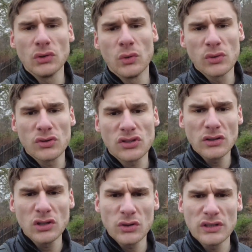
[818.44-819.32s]
all,
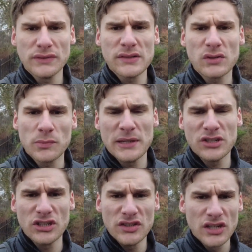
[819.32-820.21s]
so-called invasive
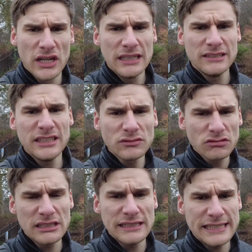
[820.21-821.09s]
species didn't
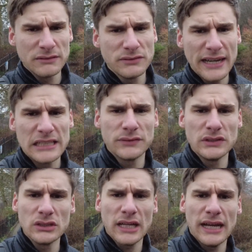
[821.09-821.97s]
really invade
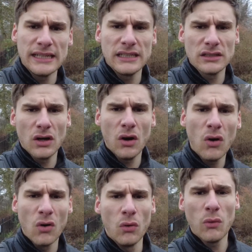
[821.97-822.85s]
the UK at
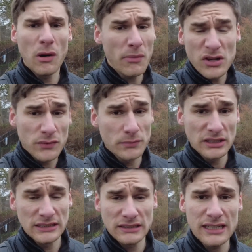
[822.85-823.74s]
all. Well, most of them
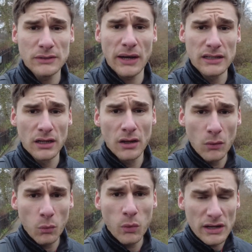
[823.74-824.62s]
didn't anyway.
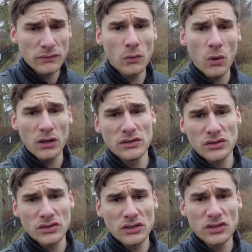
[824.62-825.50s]
We are the
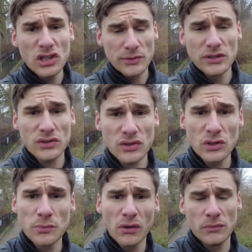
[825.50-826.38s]
ones, as humans,
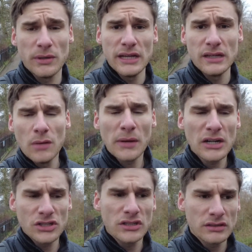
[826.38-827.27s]
who brought them here.
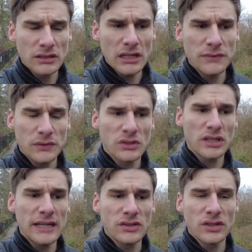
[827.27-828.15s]
Imagine if it was a
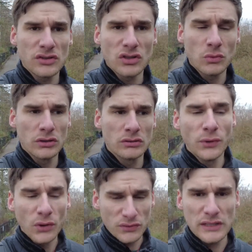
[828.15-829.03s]
case that someone
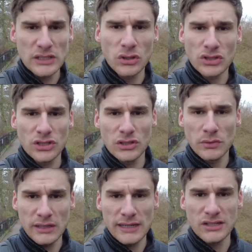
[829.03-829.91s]
forcefully took
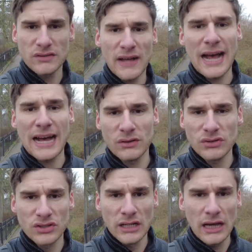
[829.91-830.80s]
you into their
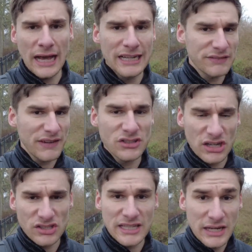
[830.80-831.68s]
house and then they
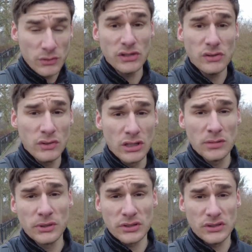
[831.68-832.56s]
tried to kill you
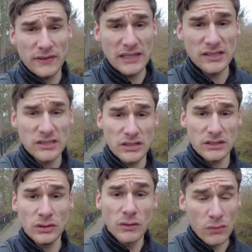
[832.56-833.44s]
because they said that
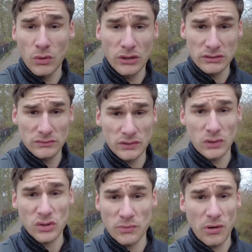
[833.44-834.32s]
you're the one that
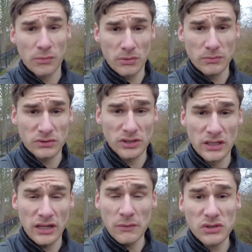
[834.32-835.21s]
caused the problems
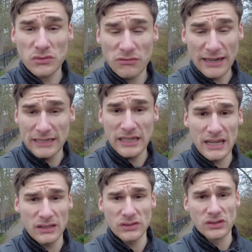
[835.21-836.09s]
and was wrecking their
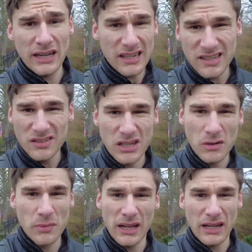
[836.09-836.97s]
house. Kind of sounds a
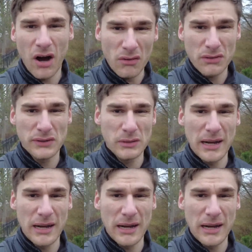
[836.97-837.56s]
little bit like a horror film,